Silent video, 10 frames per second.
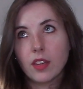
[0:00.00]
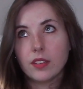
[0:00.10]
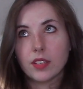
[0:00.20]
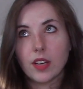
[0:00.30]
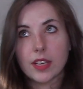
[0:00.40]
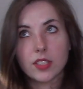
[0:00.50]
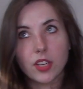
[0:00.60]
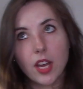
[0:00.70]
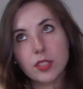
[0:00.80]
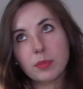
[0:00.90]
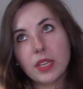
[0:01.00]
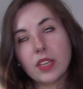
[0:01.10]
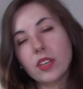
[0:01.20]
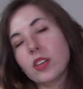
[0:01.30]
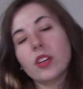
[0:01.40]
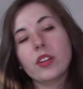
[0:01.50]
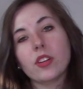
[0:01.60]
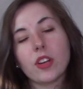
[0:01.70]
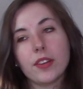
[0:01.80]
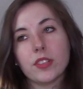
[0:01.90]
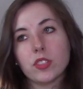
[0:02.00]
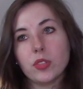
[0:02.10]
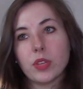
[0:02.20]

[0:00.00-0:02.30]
neglects her husband and her other 2